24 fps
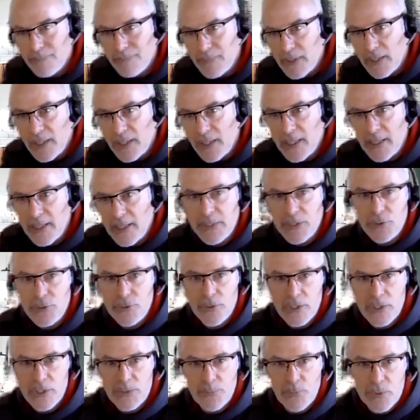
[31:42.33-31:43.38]
limits your
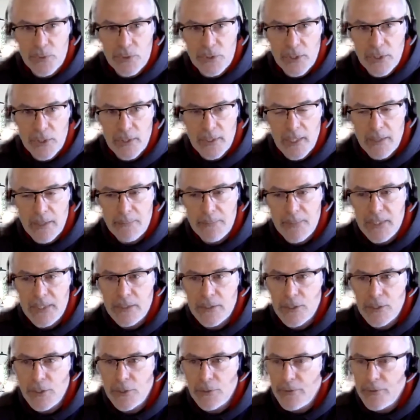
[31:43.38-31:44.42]
exposure there, means
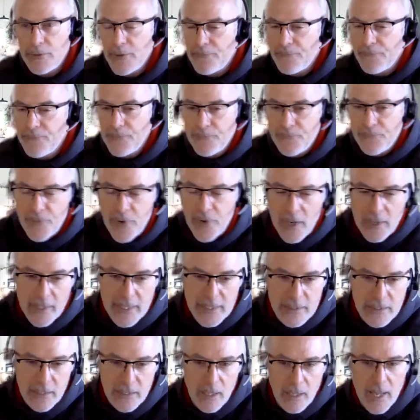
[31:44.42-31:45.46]
that you're far
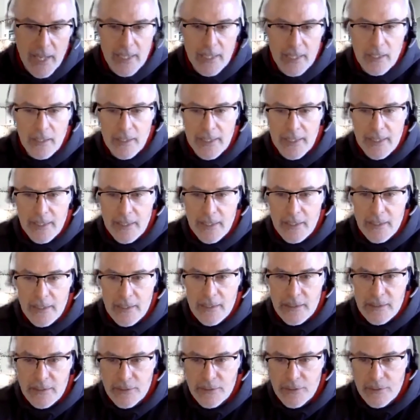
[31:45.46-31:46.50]
less likely
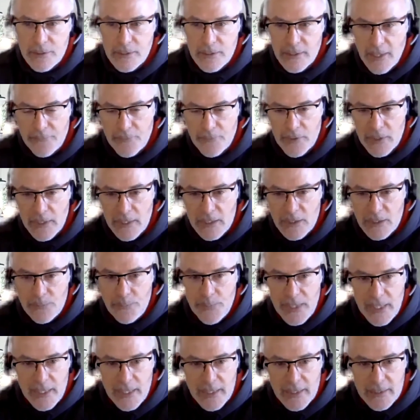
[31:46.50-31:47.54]
to ever
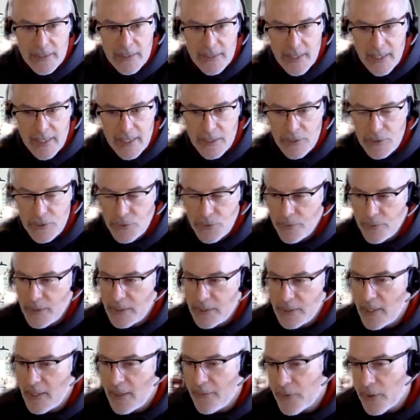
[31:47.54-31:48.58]
experience that issue.
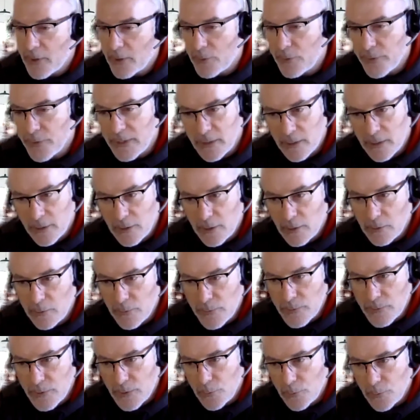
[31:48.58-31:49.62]
It's never going to
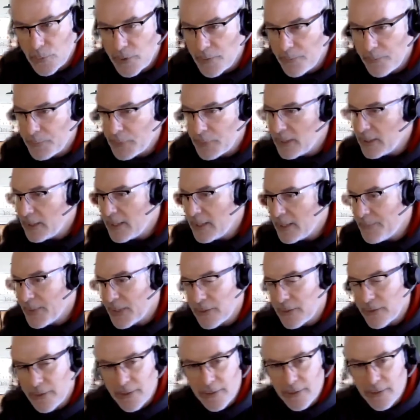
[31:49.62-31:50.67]
close the door completely,
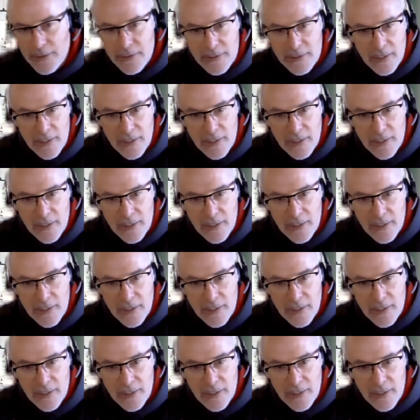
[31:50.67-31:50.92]
because